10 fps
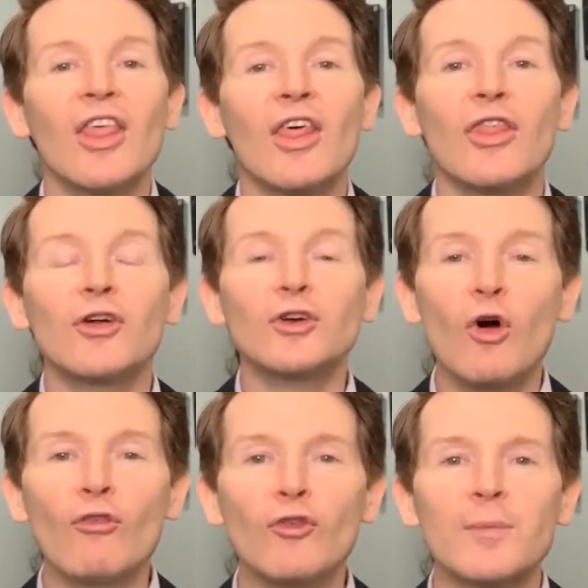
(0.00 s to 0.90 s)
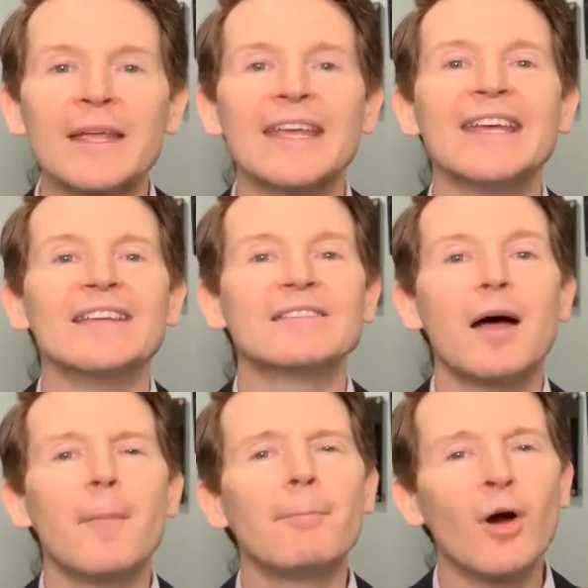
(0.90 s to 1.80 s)
The third goal for me is
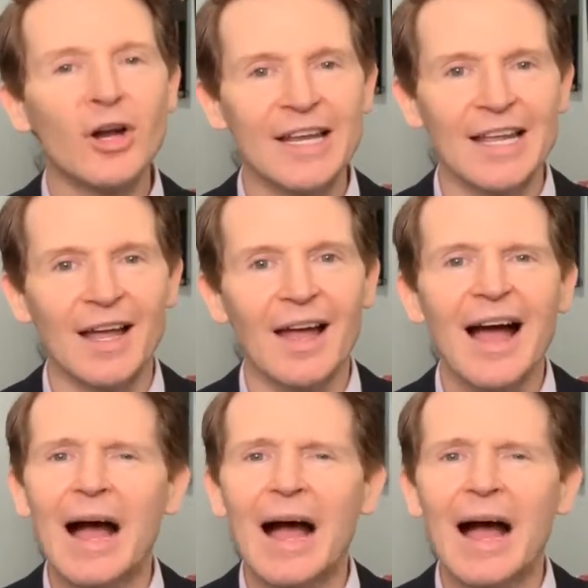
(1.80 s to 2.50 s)
marketing.